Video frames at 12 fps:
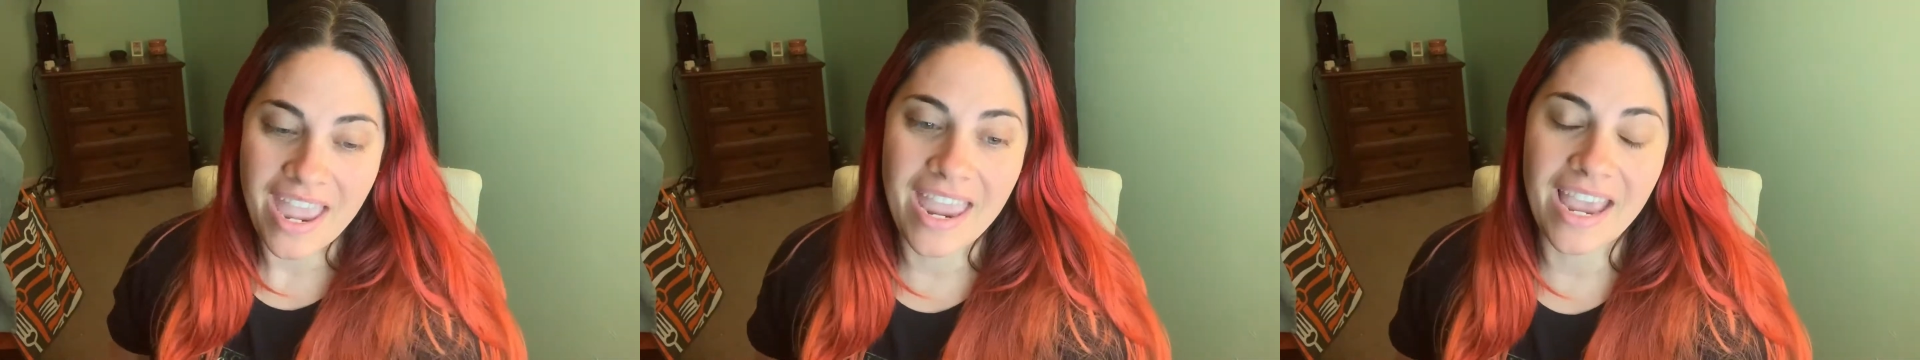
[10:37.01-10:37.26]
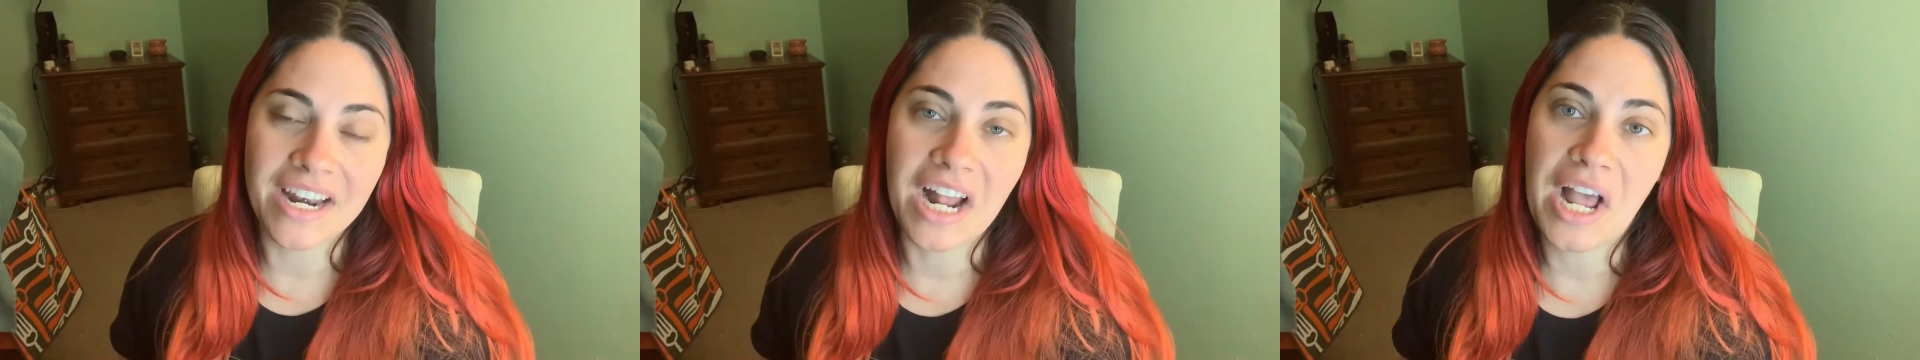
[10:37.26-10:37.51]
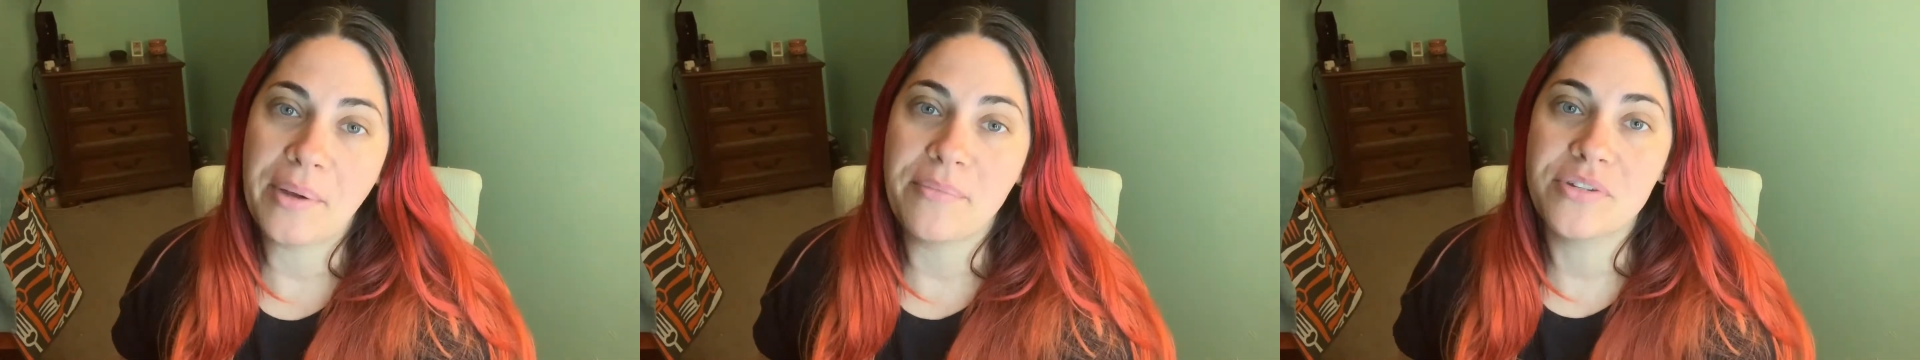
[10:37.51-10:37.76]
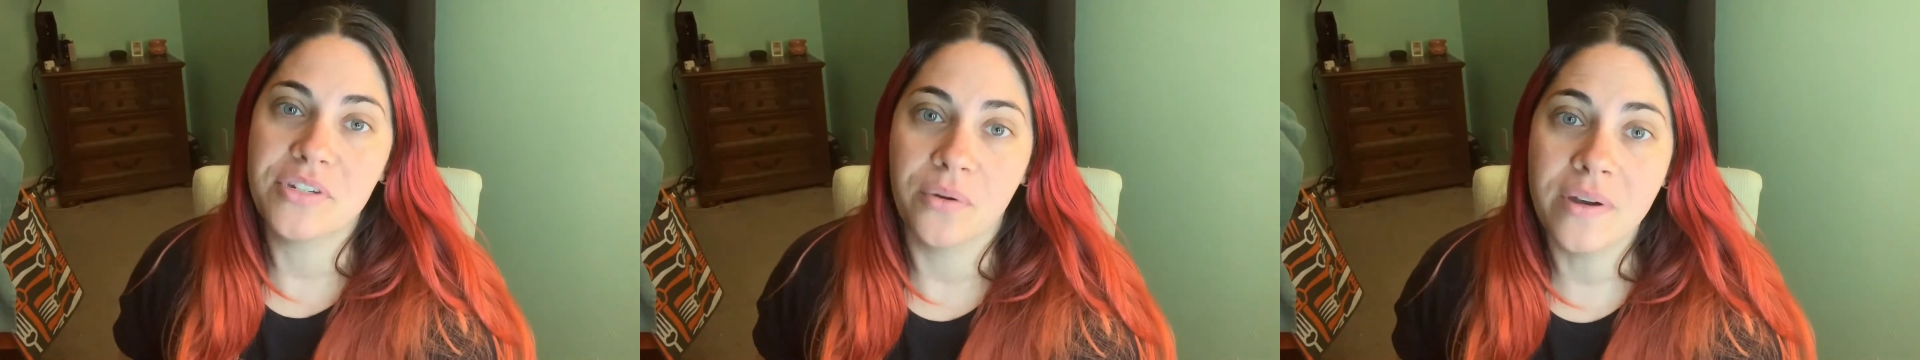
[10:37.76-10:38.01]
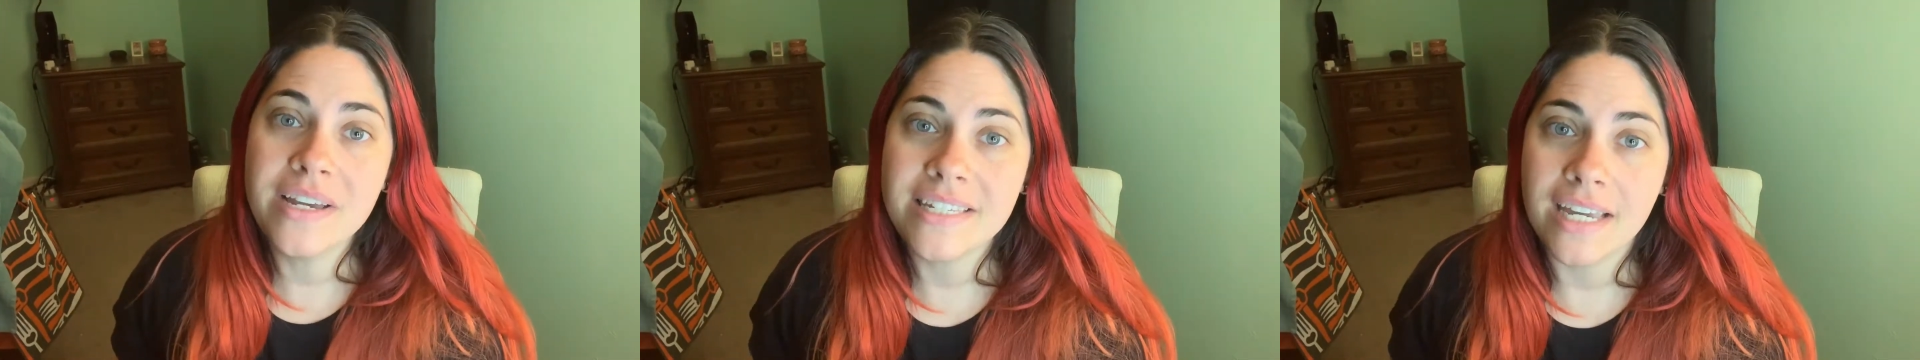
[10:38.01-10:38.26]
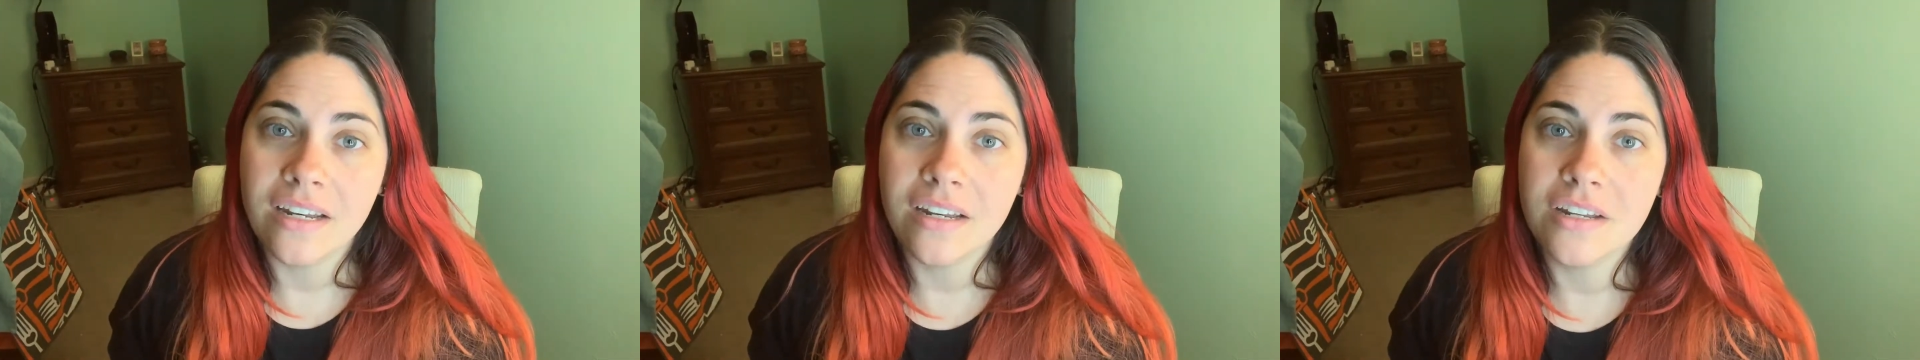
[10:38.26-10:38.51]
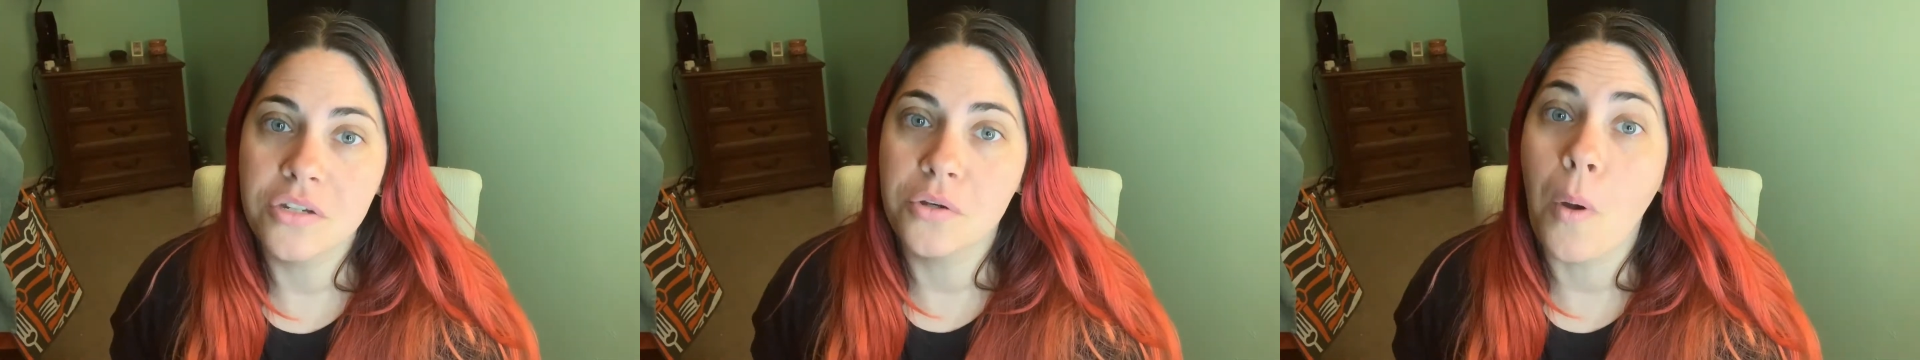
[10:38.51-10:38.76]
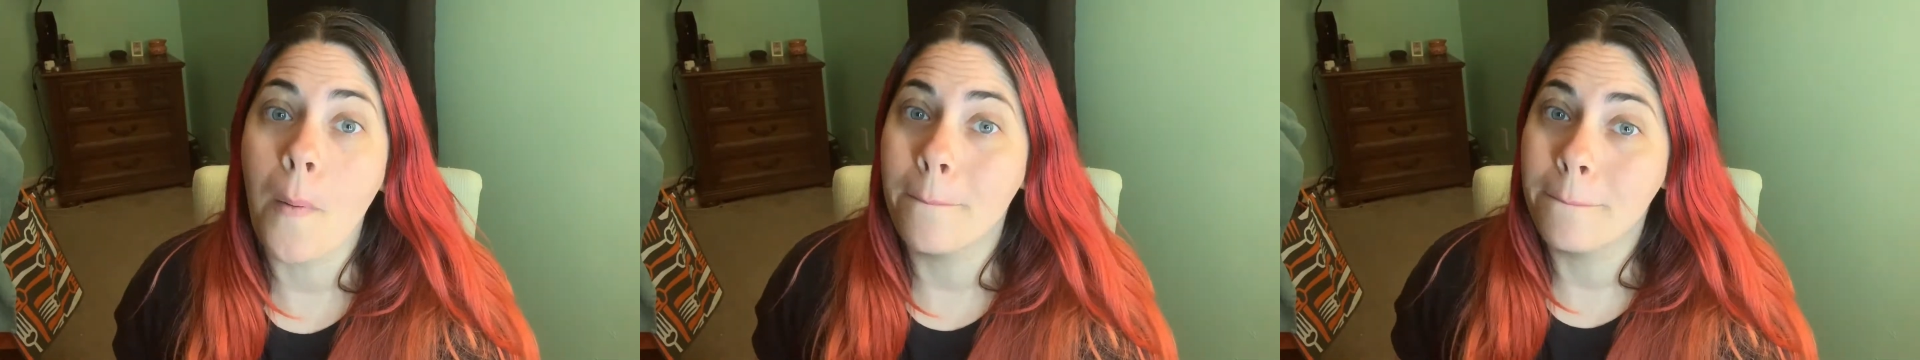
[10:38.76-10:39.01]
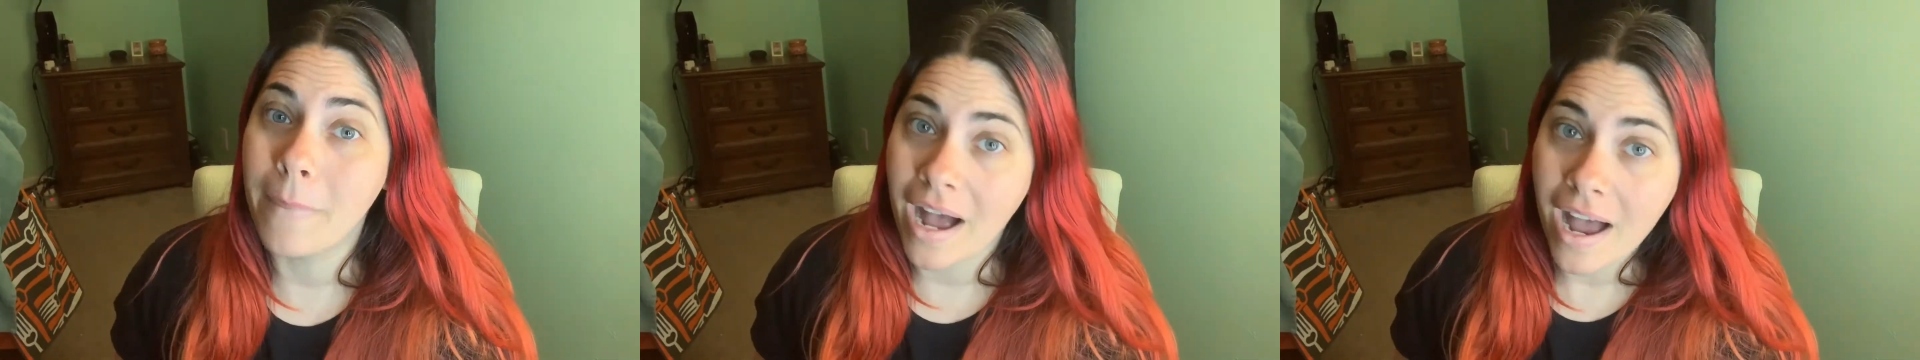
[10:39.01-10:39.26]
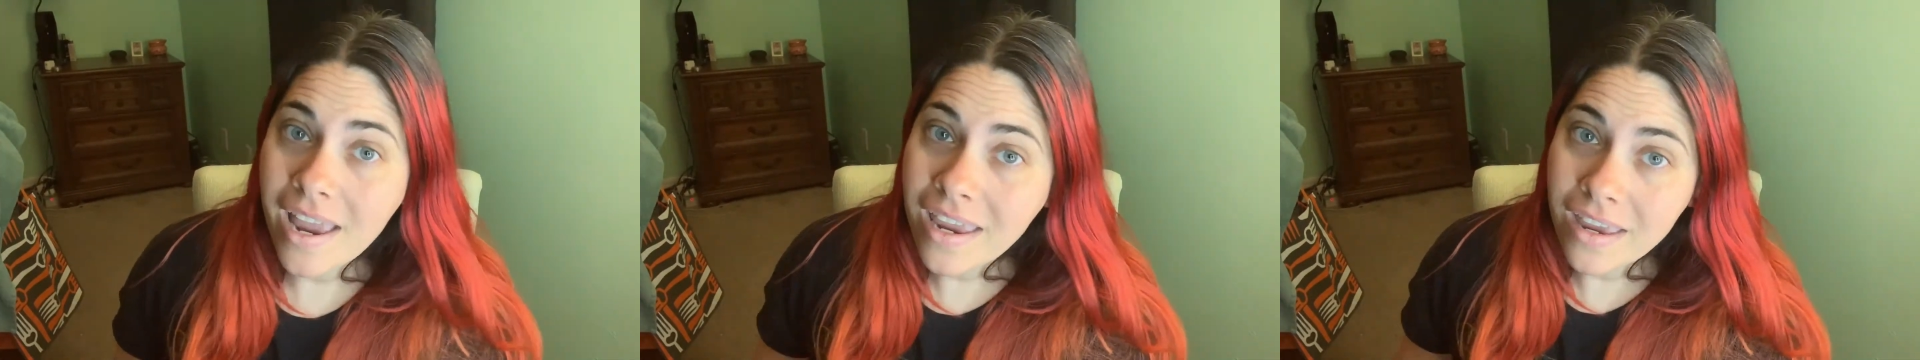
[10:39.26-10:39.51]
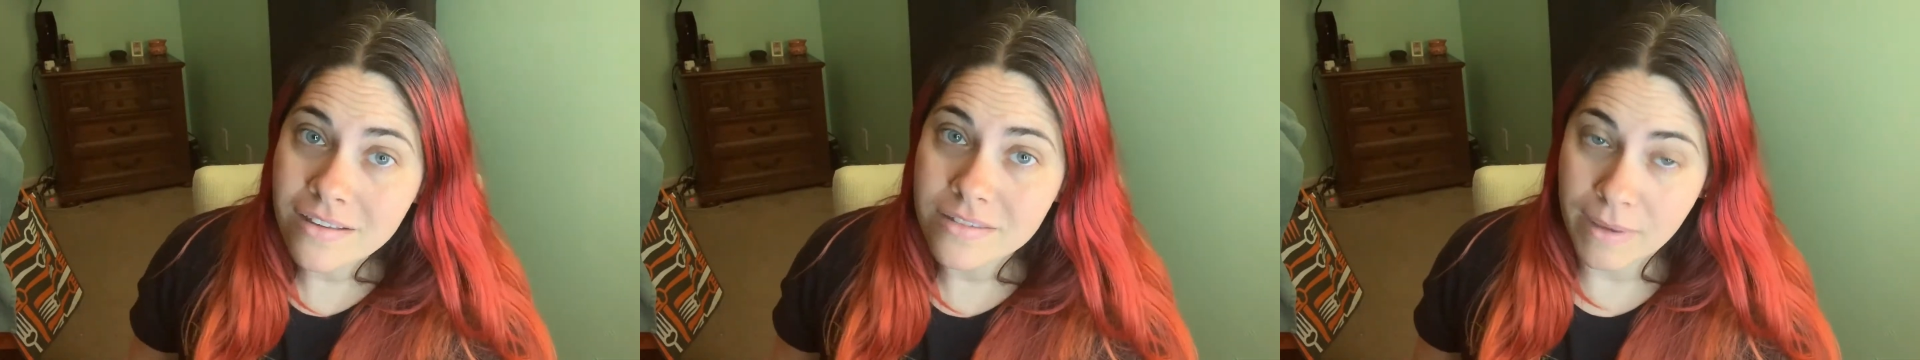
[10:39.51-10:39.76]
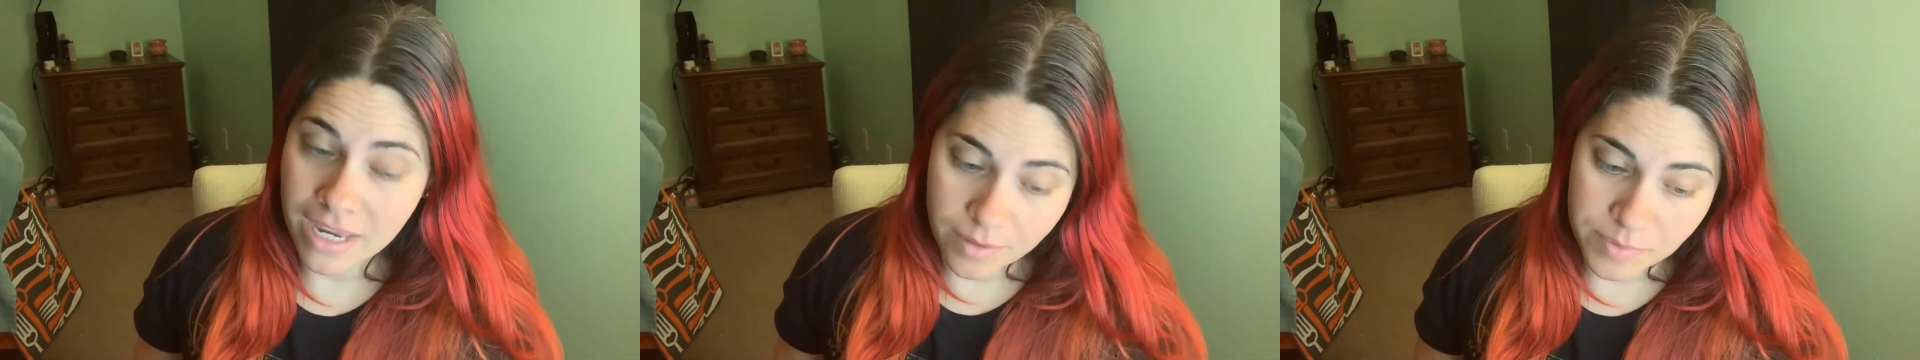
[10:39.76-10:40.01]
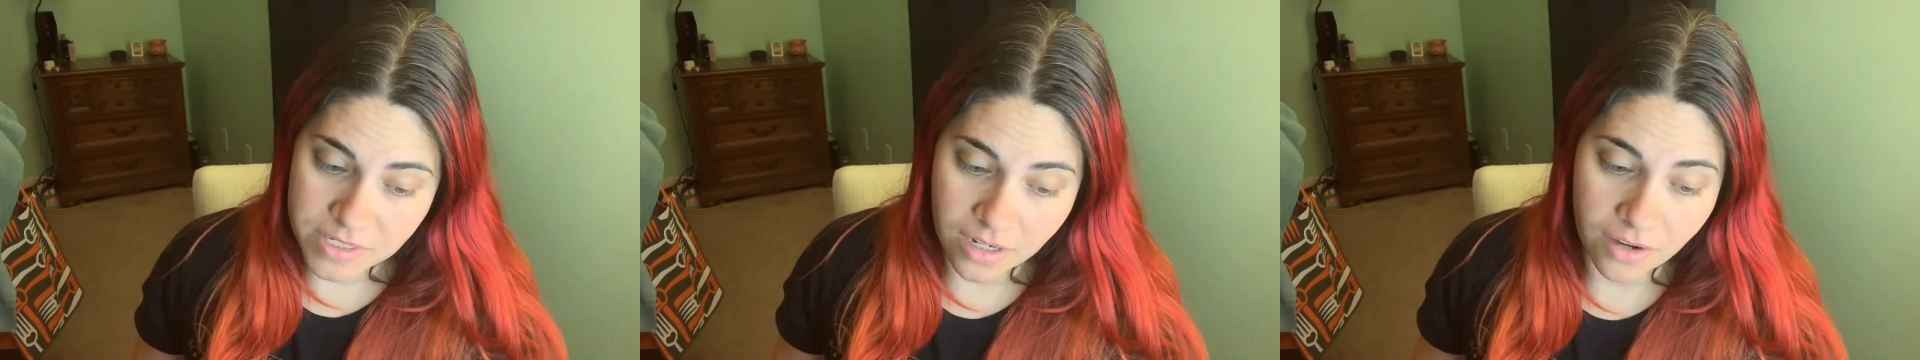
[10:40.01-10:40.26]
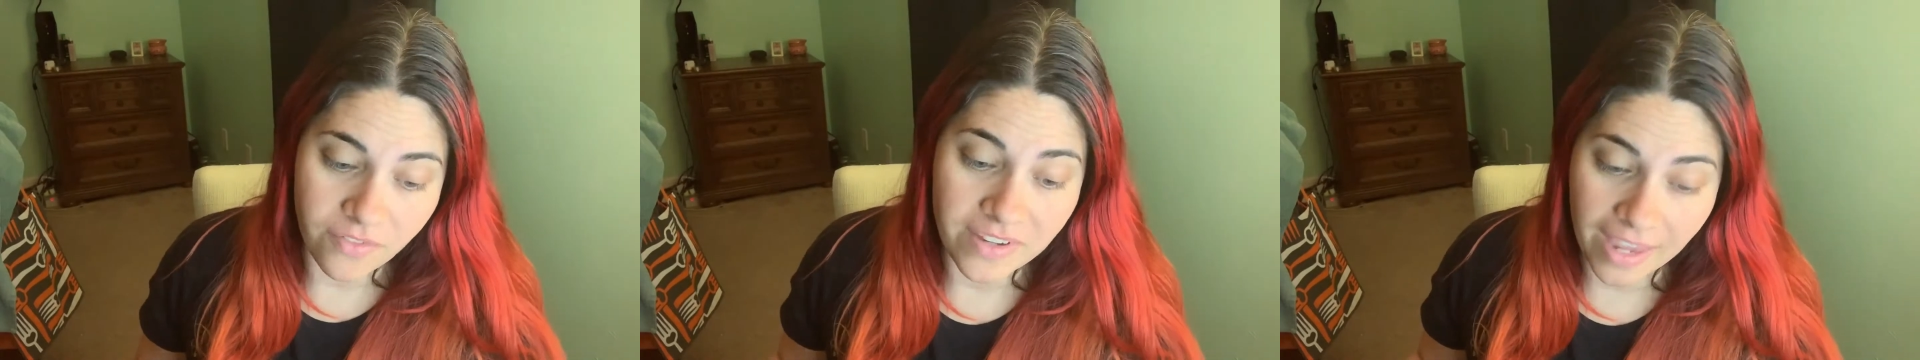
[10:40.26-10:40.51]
And I am so excited to buy his makeup stuff.